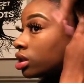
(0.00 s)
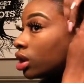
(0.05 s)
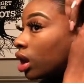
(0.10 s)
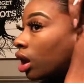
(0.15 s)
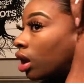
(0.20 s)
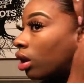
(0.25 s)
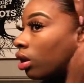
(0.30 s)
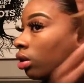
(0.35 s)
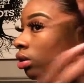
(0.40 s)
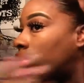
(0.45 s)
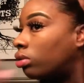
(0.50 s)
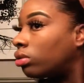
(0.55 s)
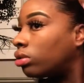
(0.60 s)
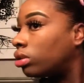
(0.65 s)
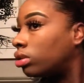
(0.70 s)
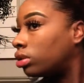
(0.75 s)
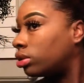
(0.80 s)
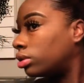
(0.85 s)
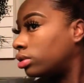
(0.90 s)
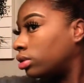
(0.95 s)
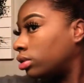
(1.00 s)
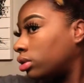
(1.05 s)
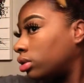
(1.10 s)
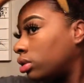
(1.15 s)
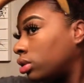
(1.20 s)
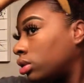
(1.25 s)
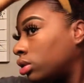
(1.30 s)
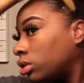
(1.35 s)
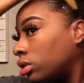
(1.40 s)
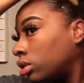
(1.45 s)
So
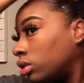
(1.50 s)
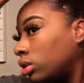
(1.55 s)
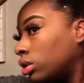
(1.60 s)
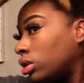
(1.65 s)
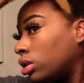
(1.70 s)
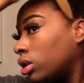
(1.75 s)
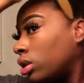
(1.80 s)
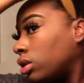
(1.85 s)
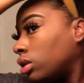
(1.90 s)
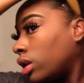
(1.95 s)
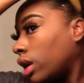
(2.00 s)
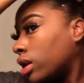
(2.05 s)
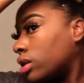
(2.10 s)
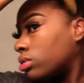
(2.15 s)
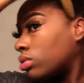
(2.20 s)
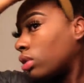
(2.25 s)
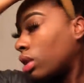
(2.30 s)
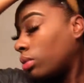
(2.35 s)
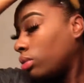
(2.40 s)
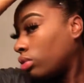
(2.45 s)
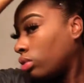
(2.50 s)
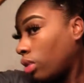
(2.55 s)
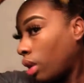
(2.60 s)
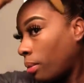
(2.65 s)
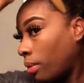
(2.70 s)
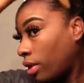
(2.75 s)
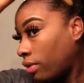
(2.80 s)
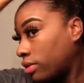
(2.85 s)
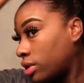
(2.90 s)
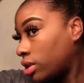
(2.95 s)
that's what I'm doing
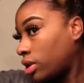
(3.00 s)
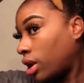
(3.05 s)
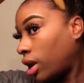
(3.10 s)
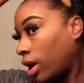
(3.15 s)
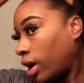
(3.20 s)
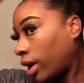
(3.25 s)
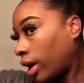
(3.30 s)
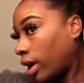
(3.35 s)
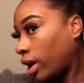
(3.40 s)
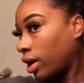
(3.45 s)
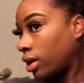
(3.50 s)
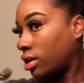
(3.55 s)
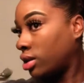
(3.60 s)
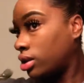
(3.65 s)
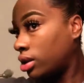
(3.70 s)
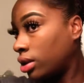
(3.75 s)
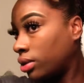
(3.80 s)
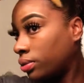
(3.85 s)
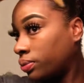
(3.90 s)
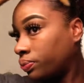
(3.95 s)
on both sides.